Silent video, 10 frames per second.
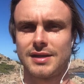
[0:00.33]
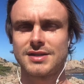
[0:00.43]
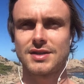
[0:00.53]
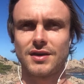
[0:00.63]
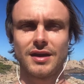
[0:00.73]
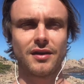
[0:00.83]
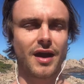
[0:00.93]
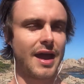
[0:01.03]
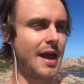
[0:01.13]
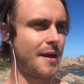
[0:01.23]
So here
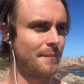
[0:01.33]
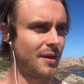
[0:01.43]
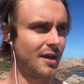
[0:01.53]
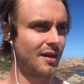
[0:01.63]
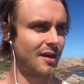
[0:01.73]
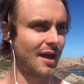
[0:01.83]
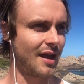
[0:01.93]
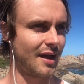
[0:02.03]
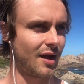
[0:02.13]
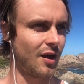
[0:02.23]
I am
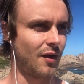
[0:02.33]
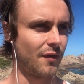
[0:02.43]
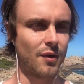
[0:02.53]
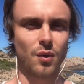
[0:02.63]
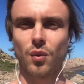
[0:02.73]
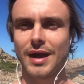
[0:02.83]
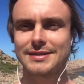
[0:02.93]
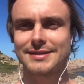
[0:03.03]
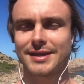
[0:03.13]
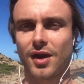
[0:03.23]
on the
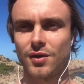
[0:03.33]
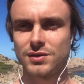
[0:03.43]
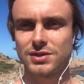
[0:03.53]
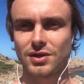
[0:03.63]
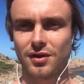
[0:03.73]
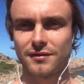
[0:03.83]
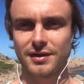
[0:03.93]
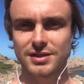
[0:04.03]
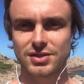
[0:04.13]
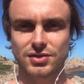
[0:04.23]
west coast of
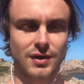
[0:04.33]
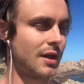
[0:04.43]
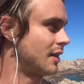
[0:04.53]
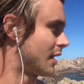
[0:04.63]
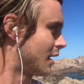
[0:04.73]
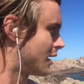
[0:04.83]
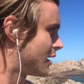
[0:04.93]
Australia,